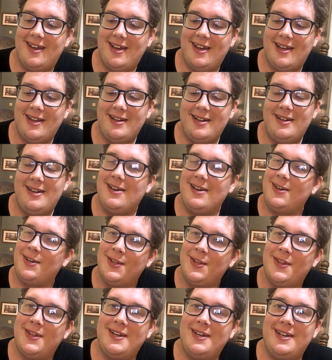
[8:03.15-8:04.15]
And
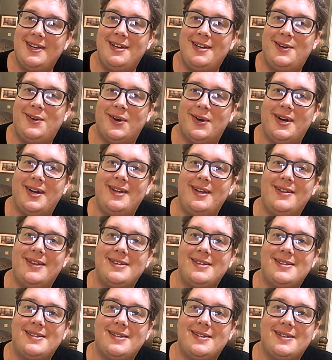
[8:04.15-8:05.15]
down to the nitty-gritty,
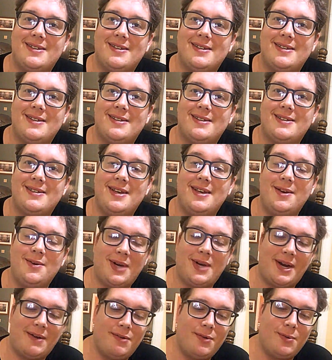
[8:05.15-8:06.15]
let's say
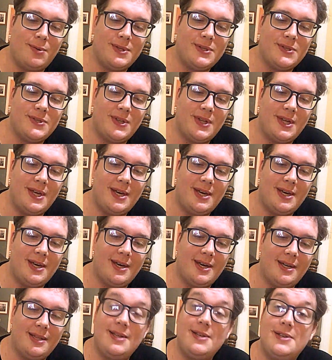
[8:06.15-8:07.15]
what everyone's
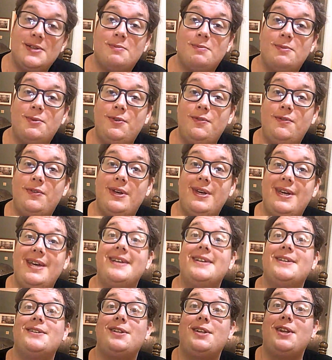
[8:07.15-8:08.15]
thinking. This movie
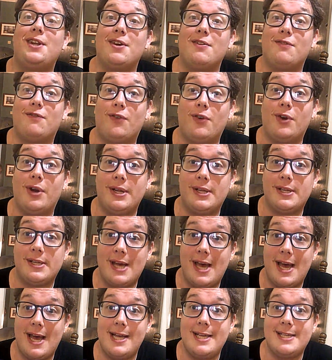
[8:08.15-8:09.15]
is
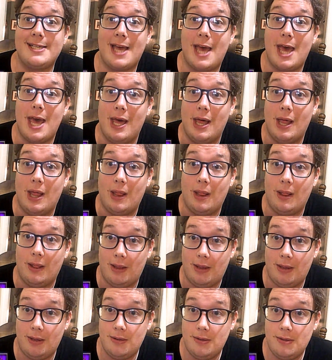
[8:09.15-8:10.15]
different as
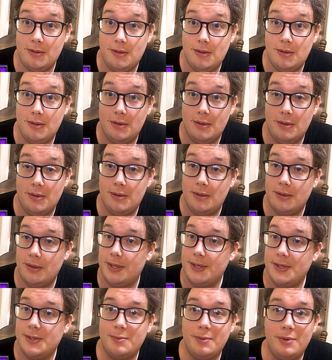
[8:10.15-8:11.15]
hell.
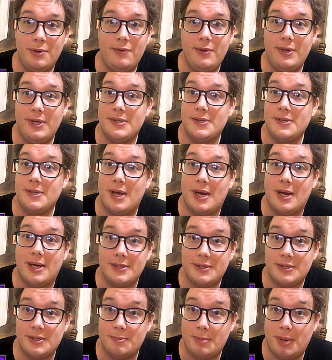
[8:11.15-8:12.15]
This movie is
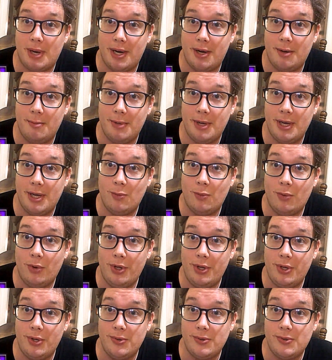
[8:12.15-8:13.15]
not Spider-Man
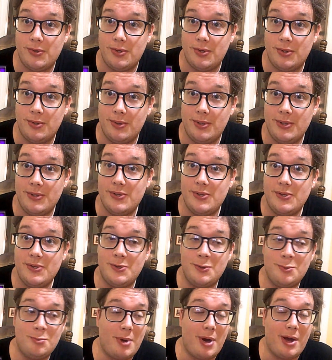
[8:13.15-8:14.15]
we're used to. This
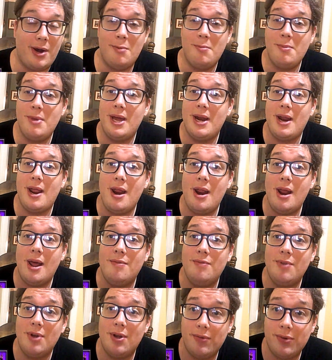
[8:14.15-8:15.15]
is a Spider-Man that
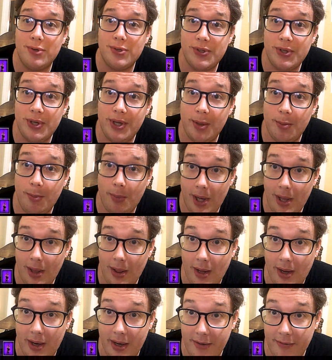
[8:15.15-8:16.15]
I've never seen in my
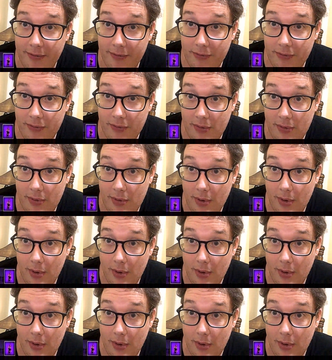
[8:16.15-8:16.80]
life.